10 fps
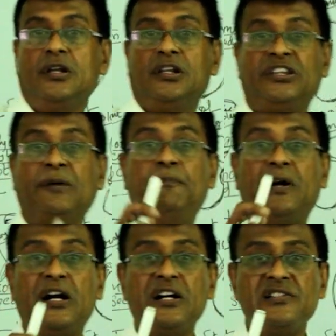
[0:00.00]
the
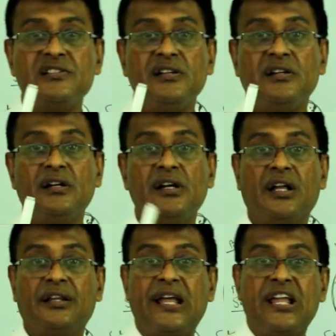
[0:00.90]

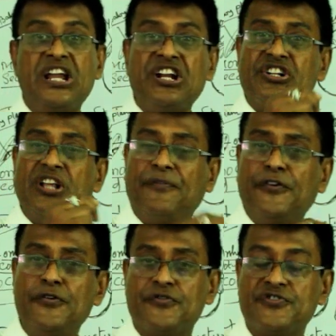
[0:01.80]
birds, they eat the
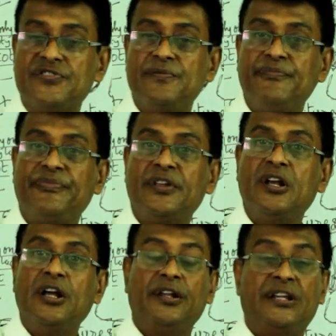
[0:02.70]
fruits.
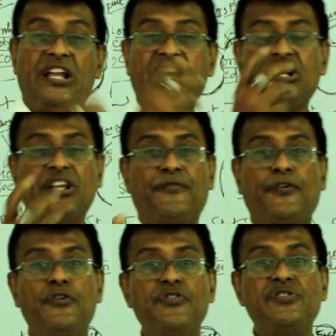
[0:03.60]
They eat the
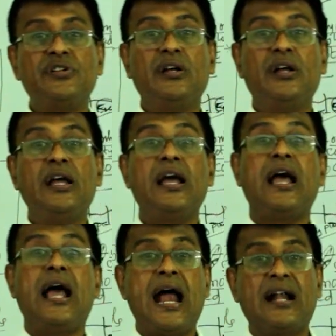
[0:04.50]
fruits
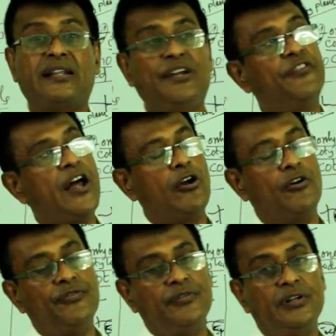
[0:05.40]
and they fly up.
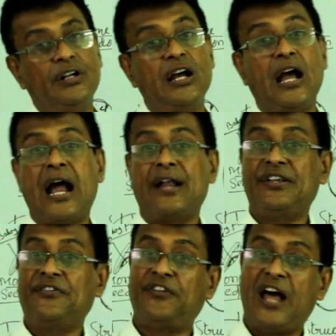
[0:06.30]
And
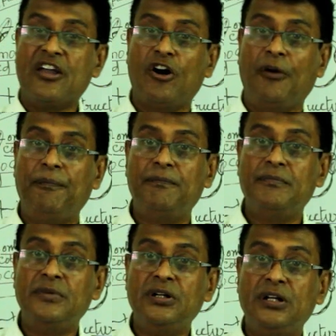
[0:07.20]
they fly
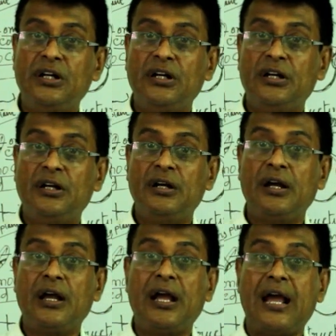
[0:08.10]
up
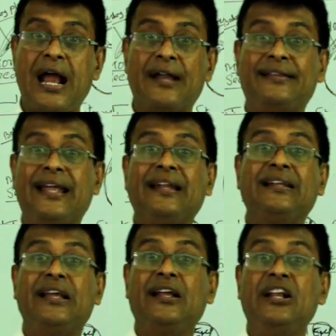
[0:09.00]
and then
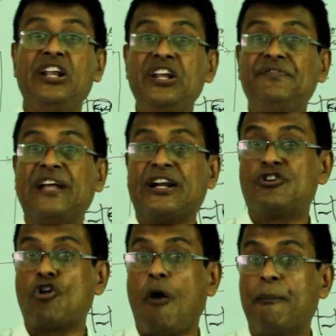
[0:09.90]
they leave the
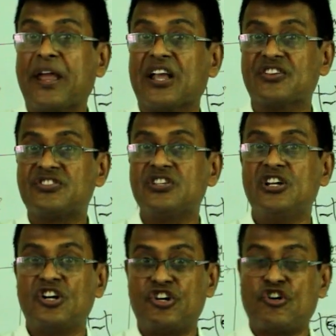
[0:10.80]
droppings.
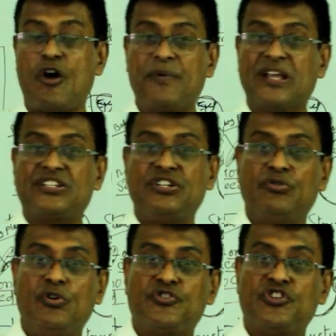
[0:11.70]
Droppings, you
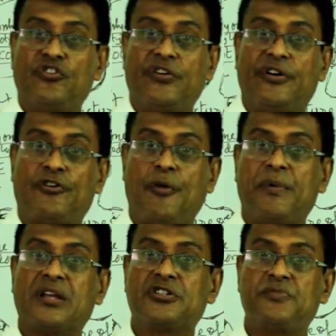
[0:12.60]
know children.
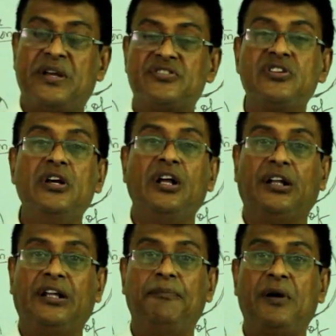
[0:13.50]
Droppings means
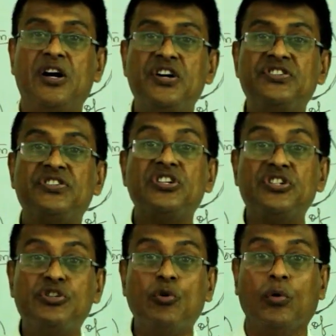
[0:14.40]
the birds
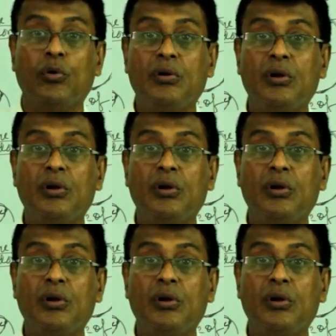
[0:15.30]
stew.